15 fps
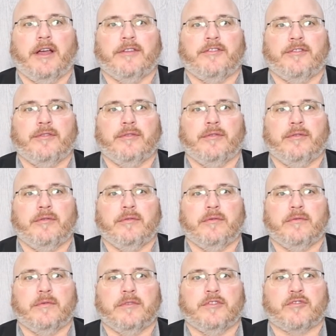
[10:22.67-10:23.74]

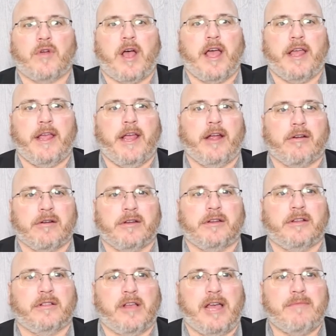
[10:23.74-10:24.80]
to dry, arid
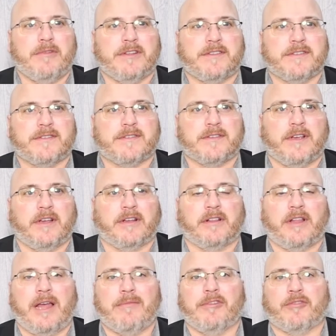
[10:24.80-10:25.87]
climates,
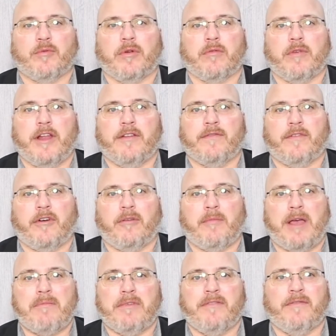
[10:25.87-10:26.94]
climates where rainfall
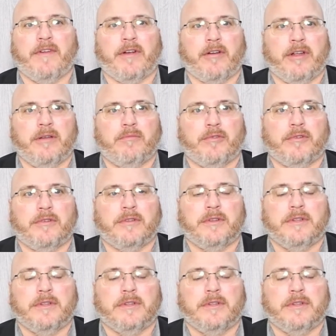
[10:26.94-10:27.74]
might be variable.